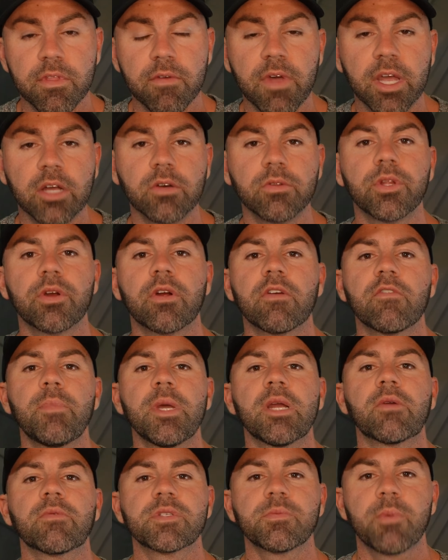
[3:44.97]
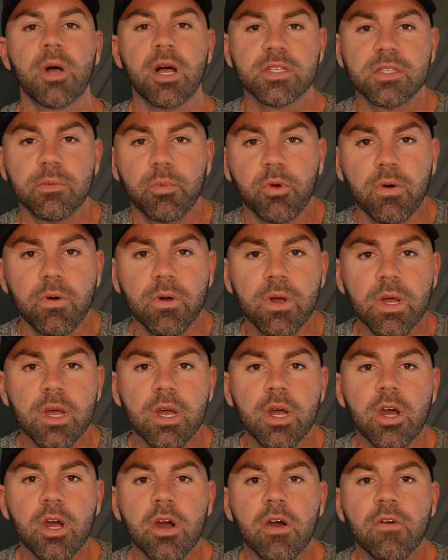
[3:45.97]
The vagal nerve being responsible
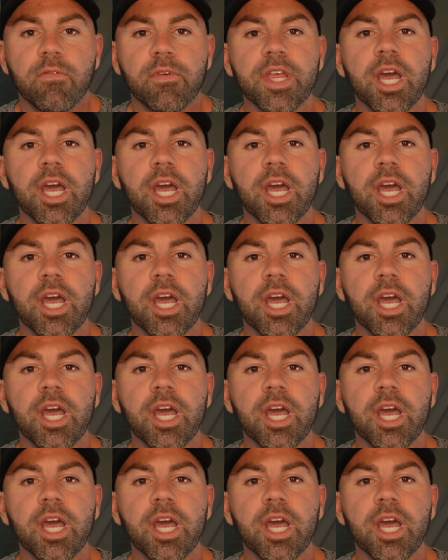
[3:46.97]
for